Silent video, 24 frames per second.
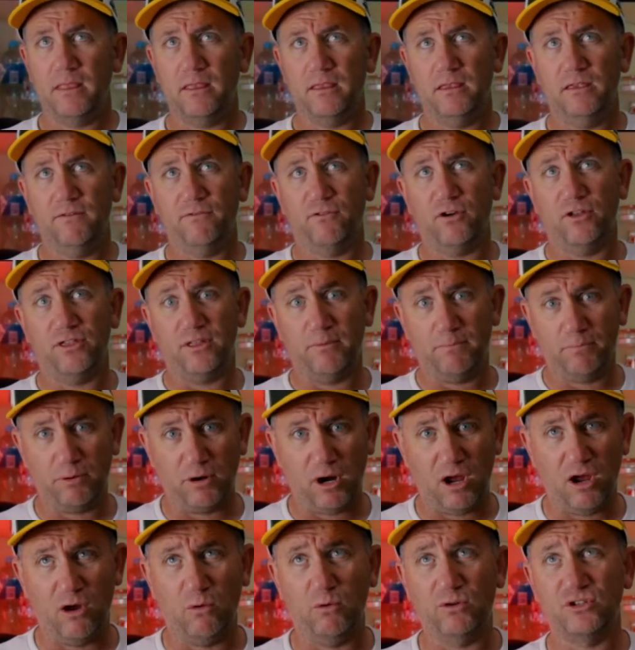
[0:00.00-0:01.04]
you've got the
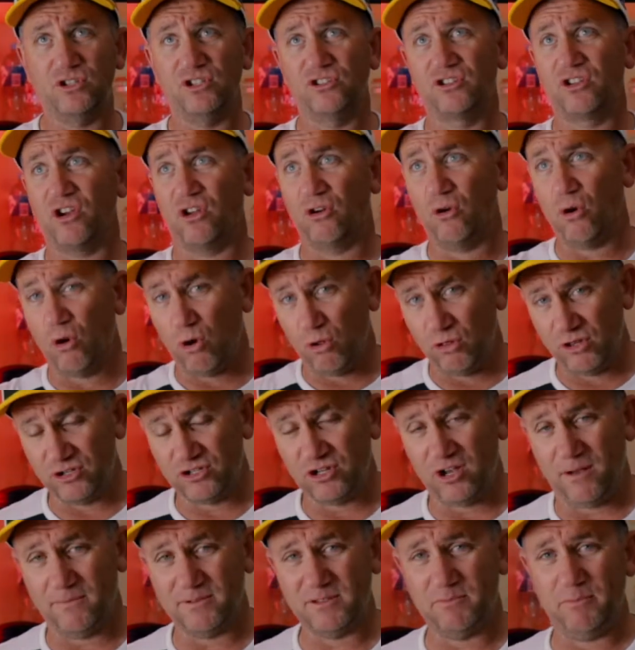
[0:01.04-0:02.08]
Pro, which has got all the
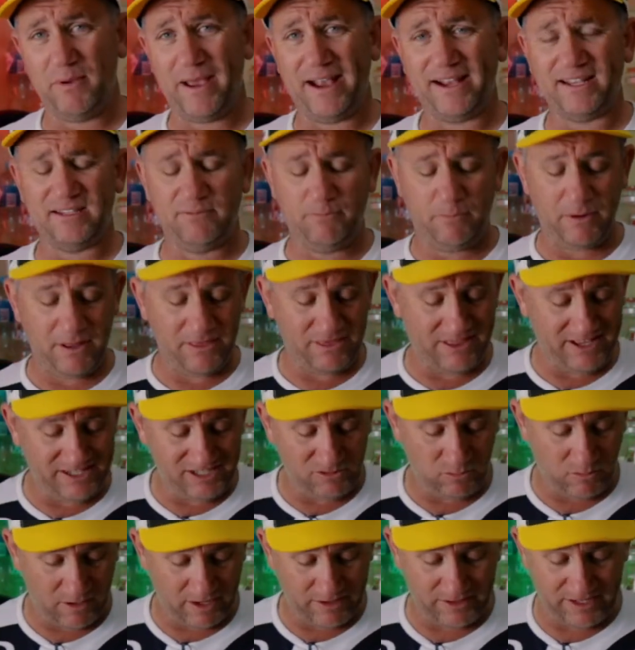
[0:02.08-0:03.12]
top specs, but
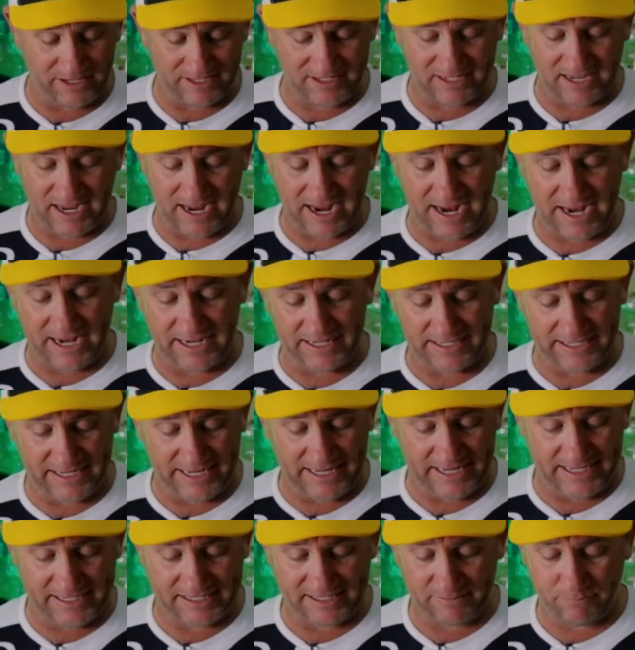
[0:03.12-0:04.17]
this one they're saying
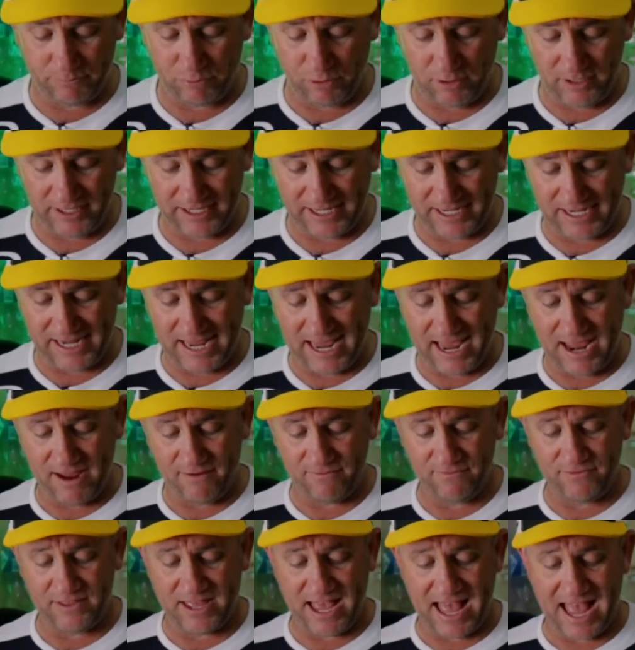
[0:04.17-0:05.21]
is probably going to
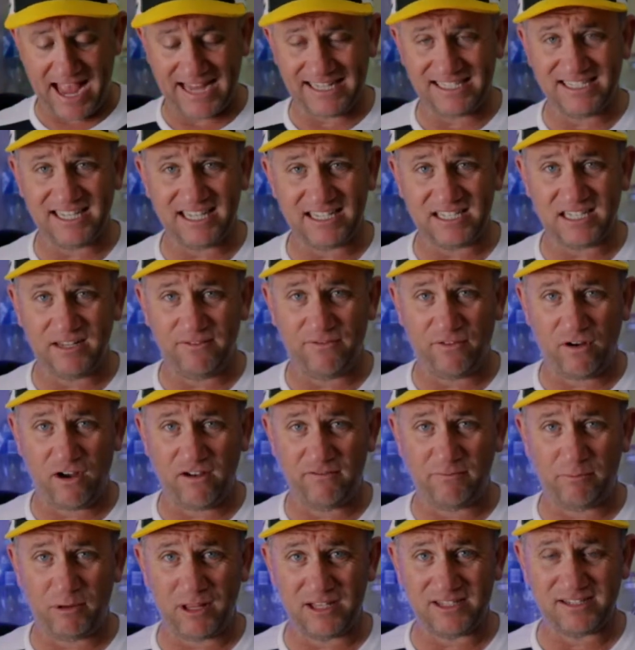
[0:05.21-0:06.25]
have the
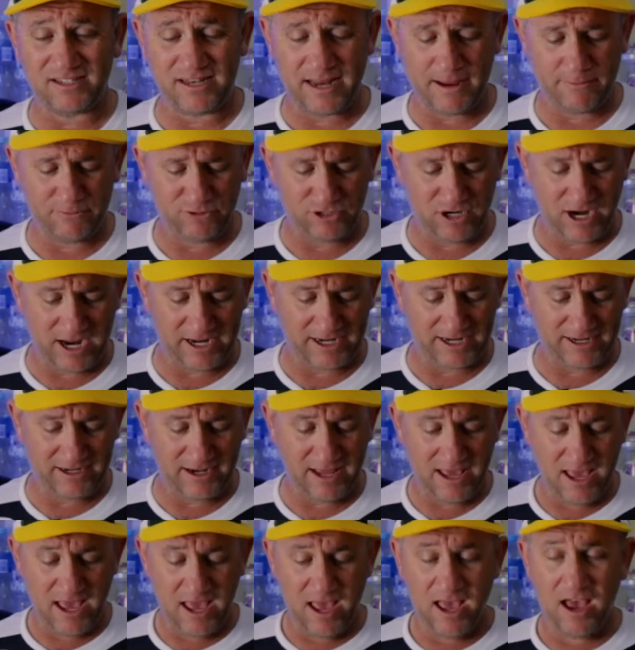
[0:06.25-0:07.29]
865 plus Snapdragon,
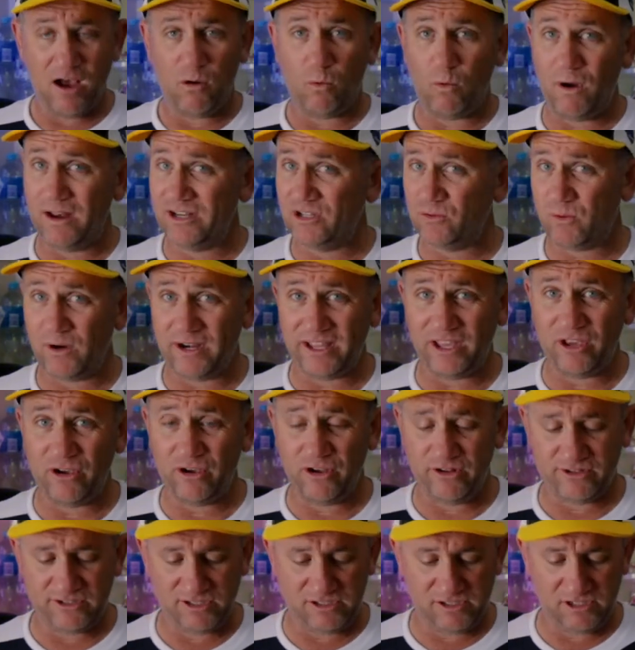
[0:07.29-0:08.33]
120
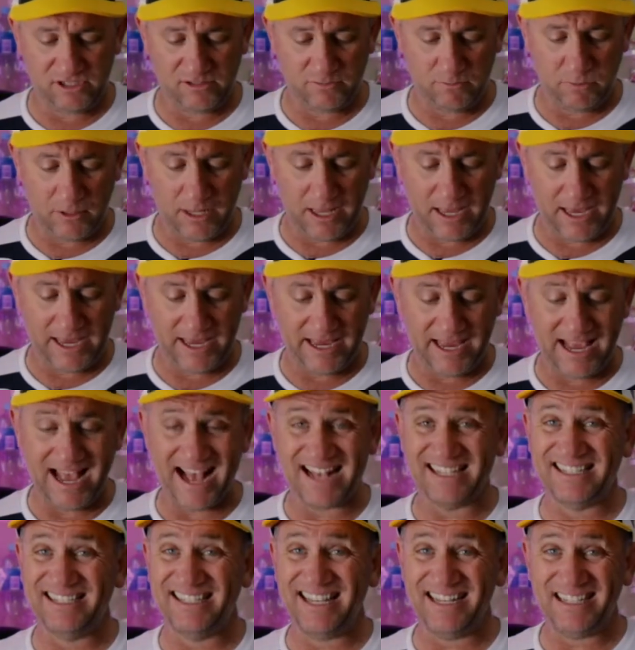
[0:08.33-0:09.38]
hertz display,
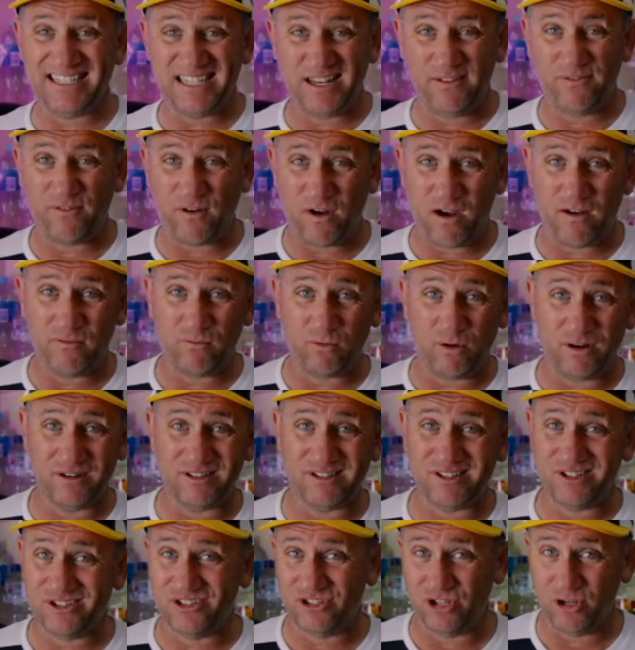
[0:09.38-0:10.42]
a 65 watt
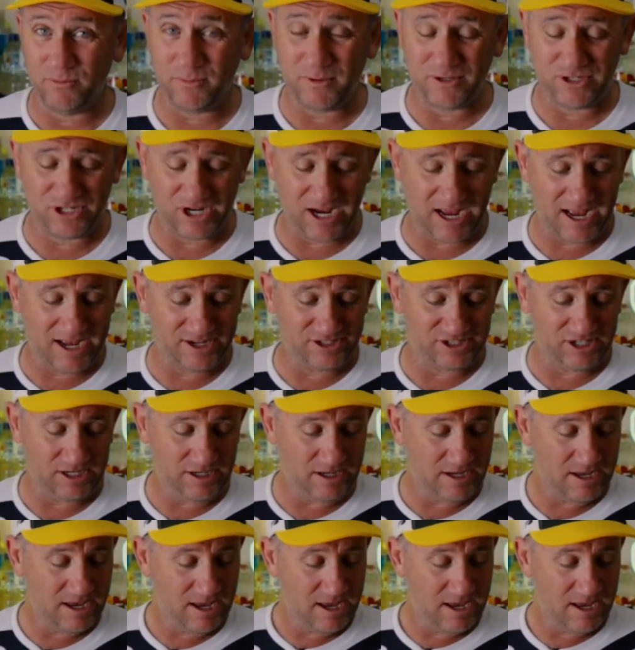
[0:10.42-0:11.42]
supercharger,